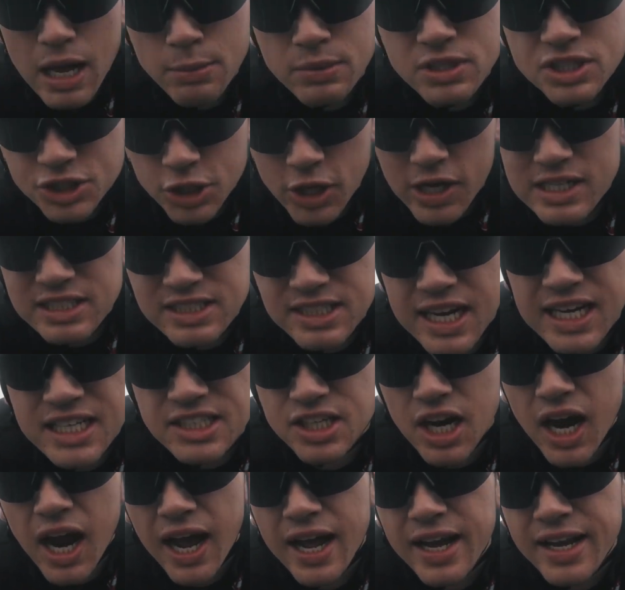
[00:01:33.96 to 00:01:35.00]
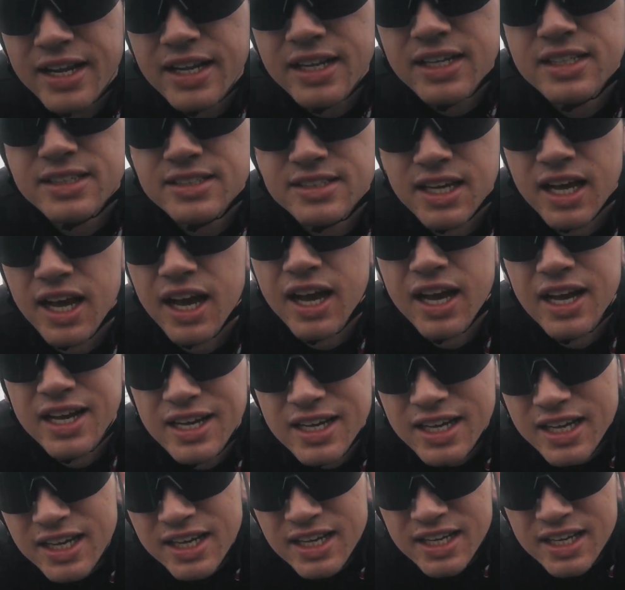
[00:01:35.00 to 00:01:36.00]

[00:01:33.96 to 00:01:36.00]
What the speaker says: I'm enjoying today's ride. So